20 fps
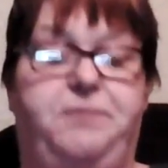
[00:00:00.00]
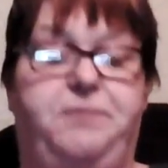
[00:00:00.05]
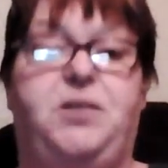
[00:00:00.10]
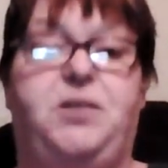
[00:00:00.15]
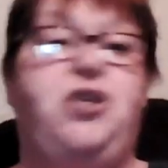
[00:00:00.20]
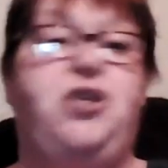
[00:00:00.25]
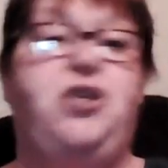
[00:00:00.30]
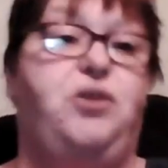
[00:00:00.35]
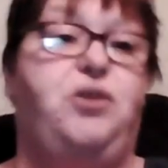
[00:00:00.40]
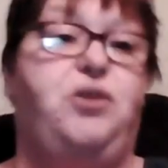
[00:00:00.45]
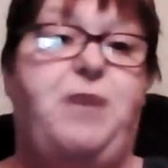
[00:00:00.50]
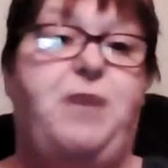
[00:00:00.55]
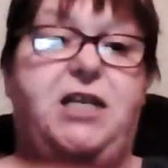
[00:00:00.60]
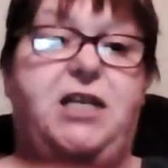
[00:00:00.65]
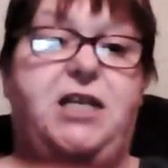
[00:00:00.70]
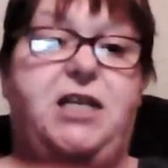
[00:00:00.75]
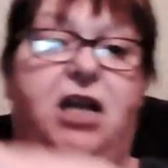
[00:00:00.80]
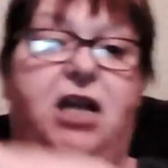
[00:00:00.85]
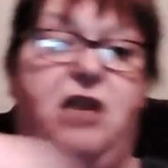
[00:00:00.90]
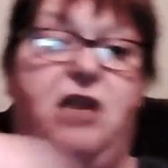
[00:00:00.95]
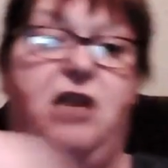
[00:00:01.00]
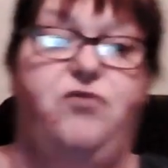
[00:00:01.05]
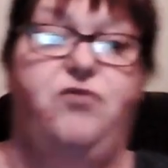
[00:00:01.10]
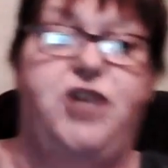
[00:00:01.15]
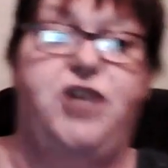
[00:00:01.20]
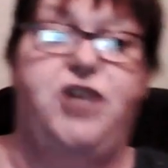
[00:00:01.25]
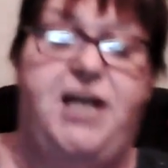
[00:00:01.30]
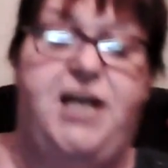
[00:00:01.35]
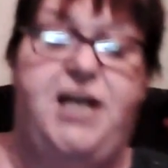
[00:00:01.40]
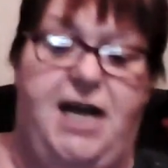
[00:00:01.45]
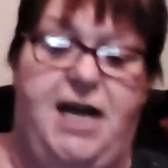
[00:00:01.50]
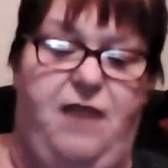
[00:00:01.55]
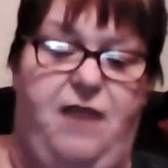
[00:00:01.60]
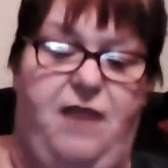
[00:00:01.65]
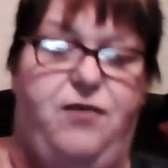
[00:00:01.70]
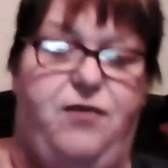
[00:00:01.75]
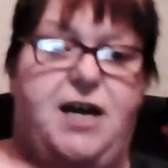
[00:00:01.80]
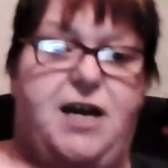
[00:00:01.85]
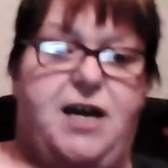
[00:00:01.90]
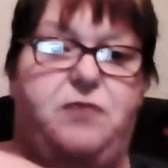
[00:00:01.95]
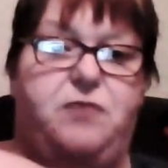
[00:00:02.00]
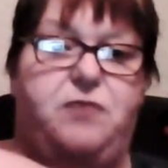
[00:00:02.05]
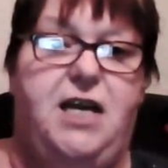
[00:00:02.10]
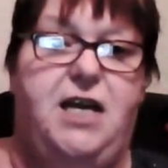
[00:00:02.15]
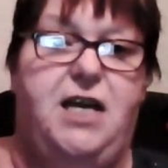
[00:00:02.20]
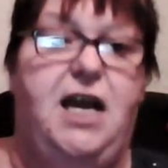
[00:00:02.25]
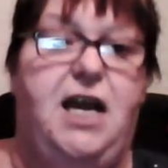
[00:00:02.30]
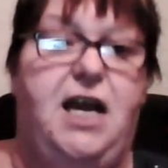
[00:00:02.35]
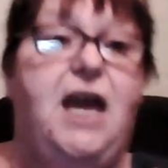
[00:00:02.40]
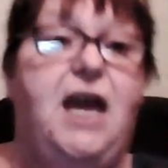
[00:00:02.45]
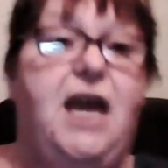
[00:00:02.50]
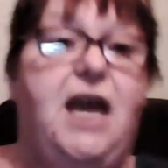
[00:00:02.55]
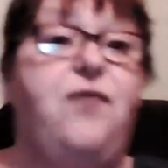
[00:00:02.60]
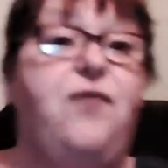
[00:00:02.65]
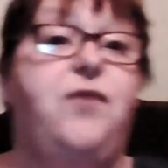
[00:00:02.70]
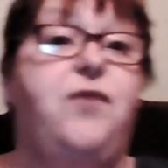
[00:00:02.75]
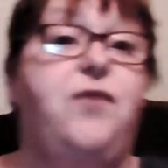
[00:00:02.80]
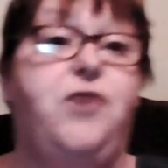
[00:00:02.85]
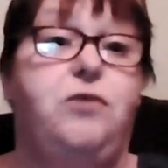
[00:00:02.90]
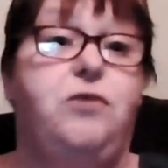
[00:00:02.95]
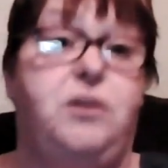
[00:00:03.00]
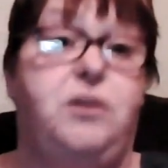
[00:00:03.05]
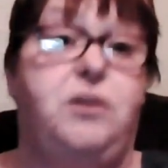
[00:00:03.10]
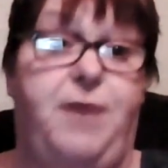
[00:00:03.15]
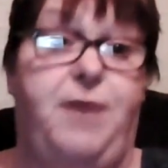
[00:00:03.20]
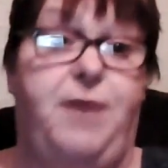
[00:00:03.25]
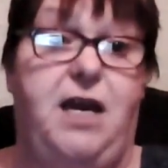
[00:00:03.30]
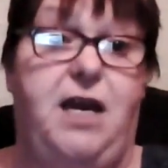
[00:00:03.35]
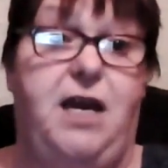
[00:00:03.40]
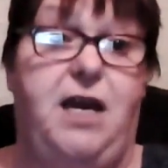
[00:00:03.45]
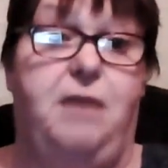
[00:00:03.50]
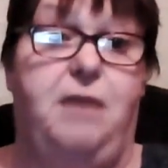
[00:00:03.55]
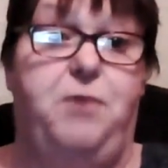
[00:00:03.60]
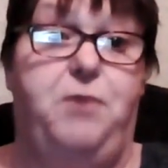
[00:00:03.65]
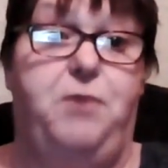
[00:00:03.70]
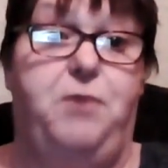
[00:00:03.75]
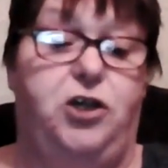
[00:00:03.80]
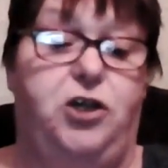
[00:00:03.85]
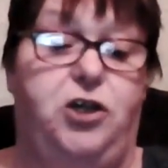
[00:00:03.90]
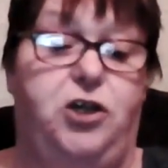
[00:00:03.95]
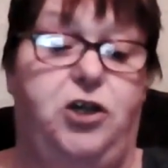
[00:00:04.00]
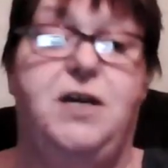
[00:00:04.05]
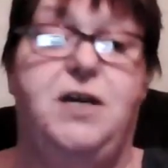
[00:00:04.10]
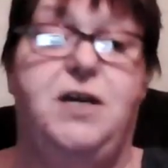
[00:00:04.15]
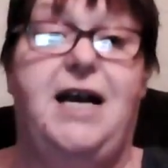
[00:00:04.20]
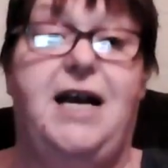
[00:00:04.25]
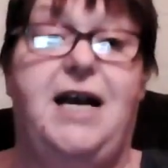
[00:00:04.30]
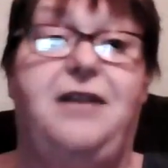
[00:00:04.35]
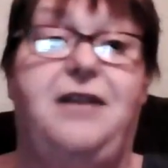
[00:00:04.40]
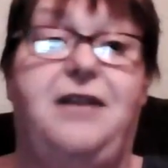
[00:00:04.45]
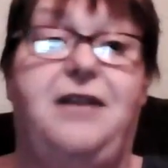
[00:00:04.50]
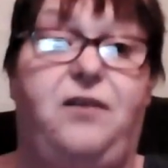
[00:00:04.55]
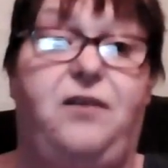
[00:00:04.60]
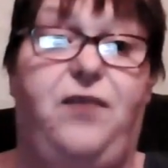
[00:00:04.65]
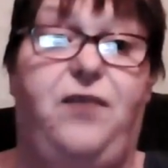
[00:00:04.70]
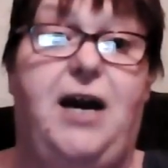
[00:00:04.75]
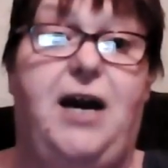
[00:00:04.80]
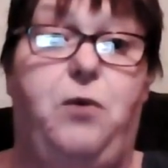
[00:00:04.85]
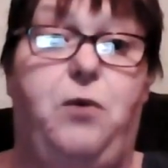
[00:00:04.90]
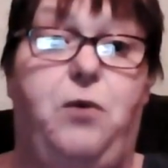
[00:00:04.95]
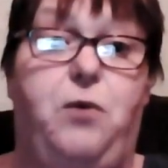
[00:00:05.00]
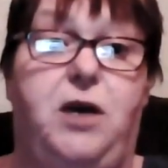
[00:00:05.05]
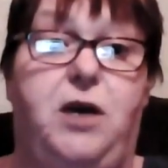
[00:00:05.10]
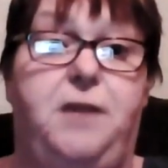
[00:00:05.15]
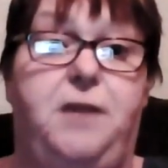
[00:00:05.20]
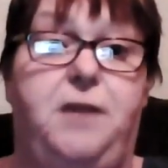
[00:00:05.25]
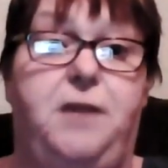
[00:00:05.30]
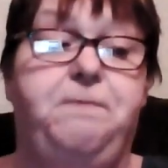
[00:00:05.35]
You just basically run a knife round it. If you've used the baking parchment and the flour,